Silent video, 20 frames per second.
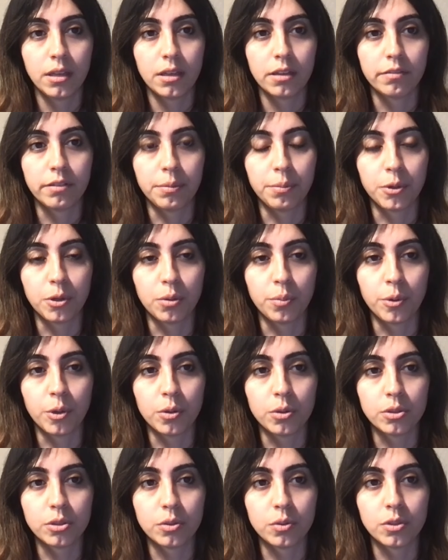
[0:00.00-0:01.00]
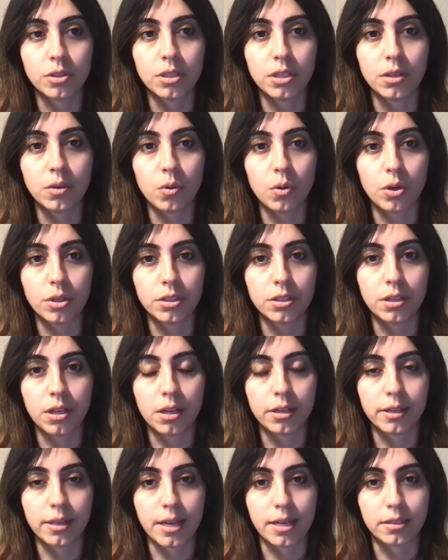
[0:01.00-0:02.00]
We propose using ordinal
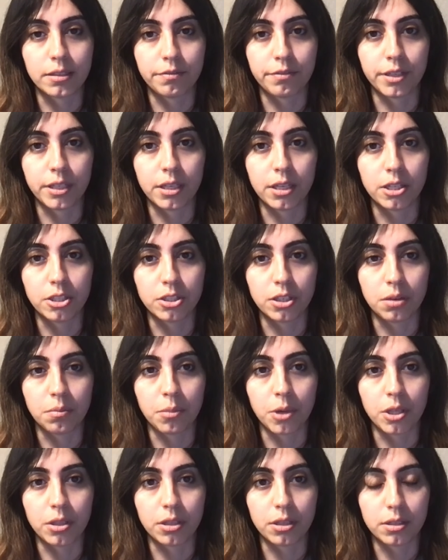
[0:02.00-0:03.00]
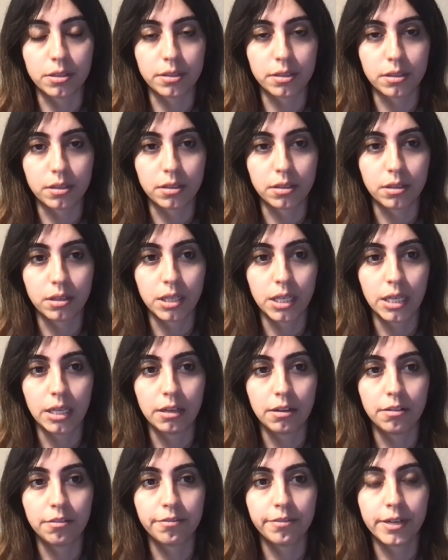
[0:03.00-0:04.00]
classification models.
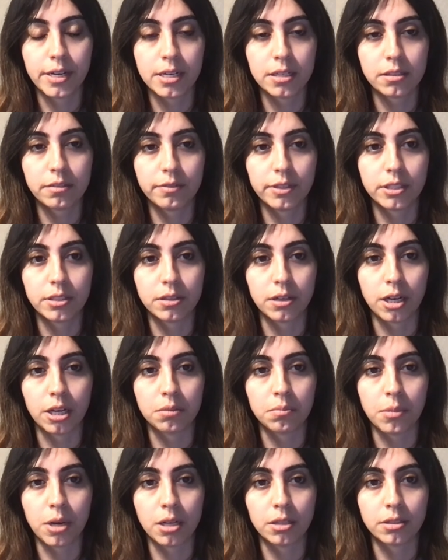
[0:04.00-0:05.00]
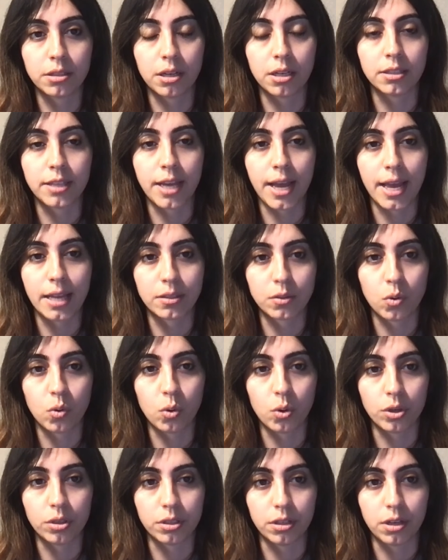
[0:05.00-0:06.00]
First, we tried multitask
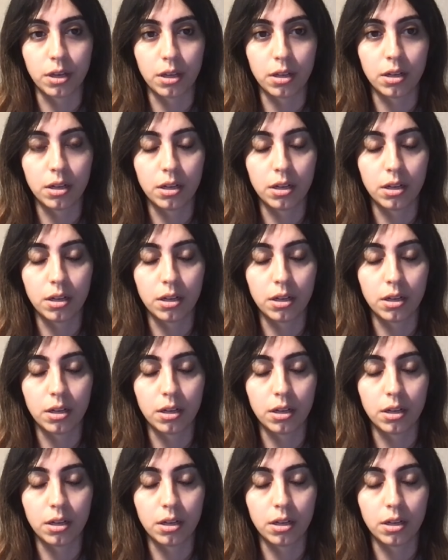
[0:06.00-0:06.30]
ordinal.